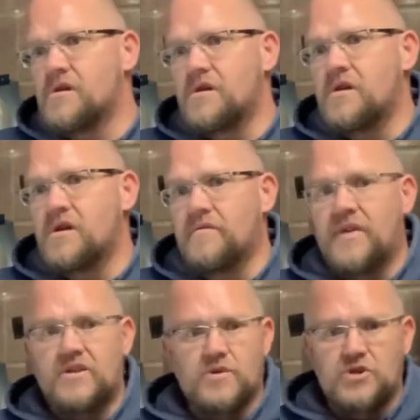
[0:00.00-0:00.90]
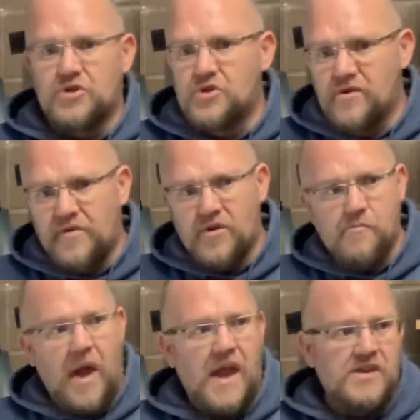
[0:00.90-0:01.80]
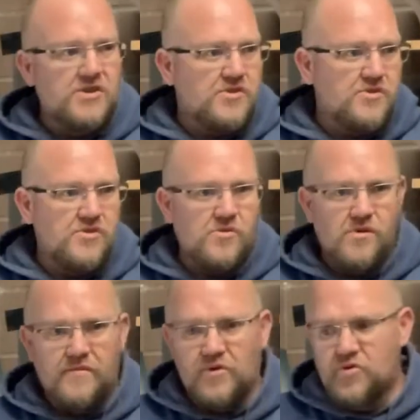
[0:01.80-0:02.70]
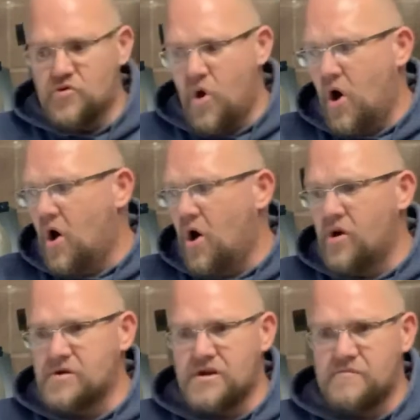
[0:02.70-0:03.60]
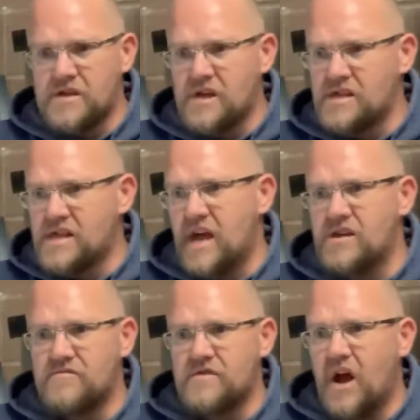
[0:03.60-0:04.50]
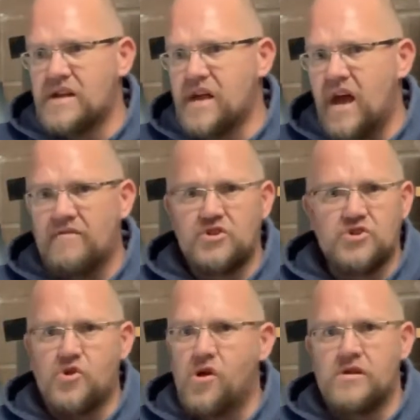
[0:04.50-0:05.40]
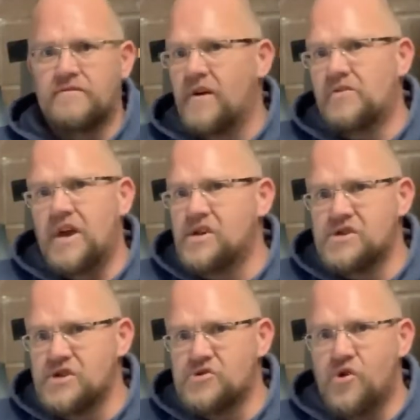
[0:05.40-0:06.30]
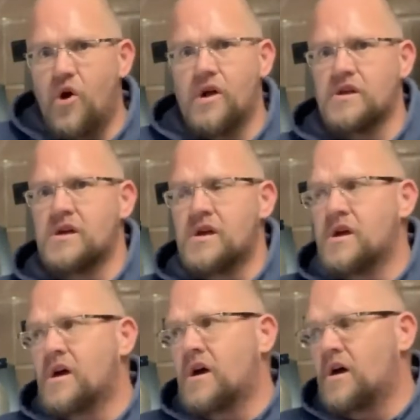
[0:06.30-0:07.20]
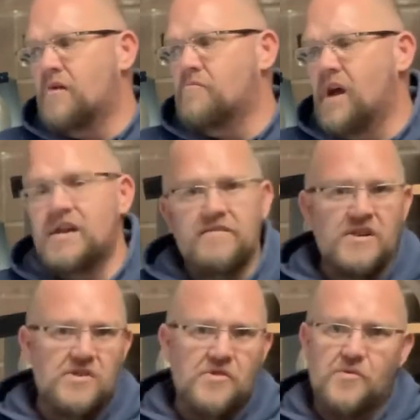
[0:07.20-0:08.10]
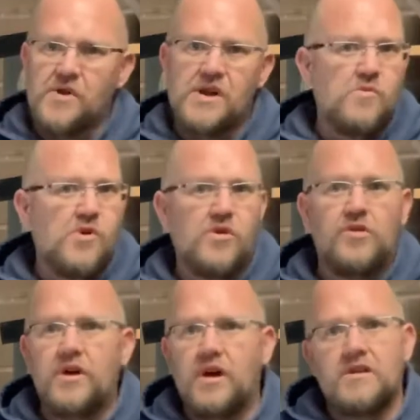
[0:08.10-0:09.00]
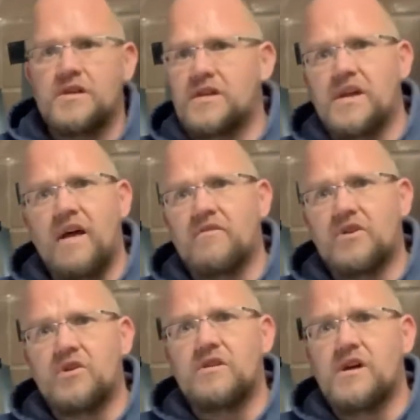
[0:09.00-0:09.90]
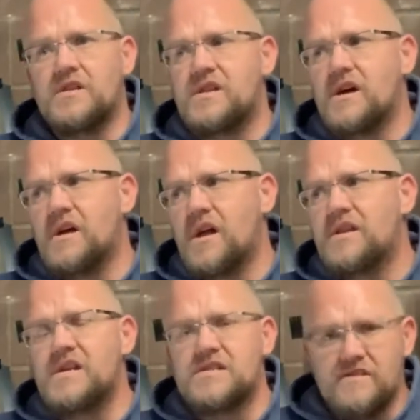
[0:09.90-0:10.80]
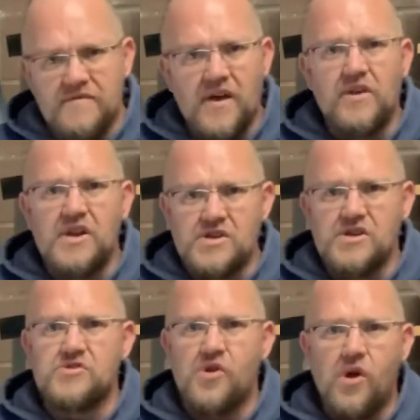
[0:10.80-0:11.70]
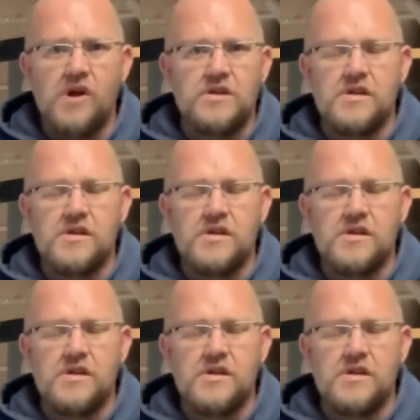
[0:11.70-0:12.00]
if that's what you do, if you're a painter or if you draw or something like that, you've got to have a strong foundation in drawing. And even in the 3D world, you need to have a decent foundation in drawing.